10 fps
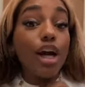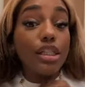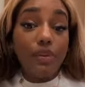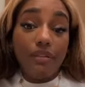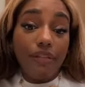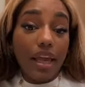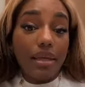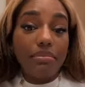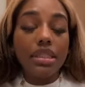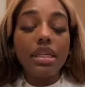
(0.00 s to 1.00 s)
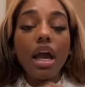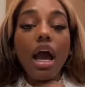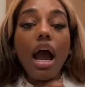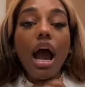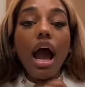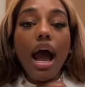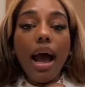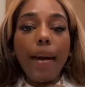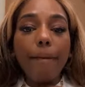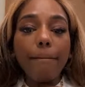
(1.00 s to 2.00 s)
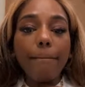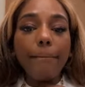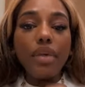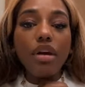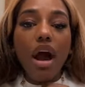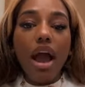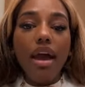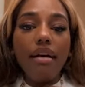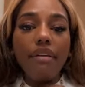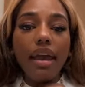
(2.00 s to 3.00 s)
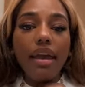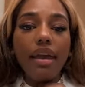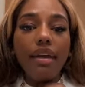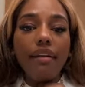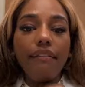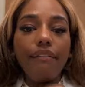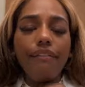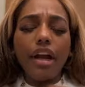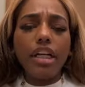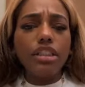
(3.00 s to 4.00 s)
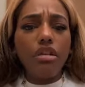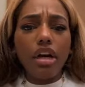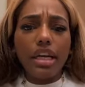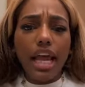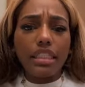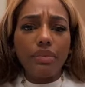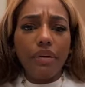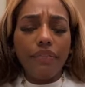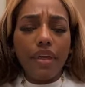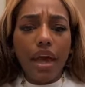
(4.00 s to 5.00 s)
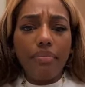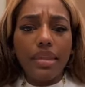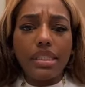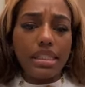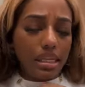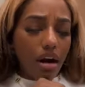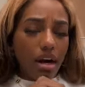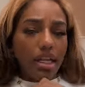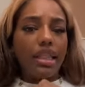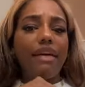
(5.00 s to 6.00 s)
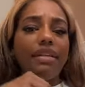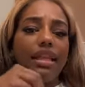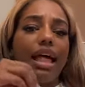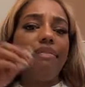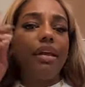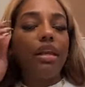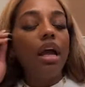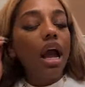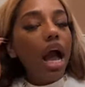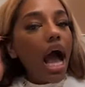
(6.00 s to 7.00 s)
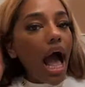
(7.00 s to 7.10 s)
are twin flames. Y'all have a very strong connection with them. This is the card of 1111.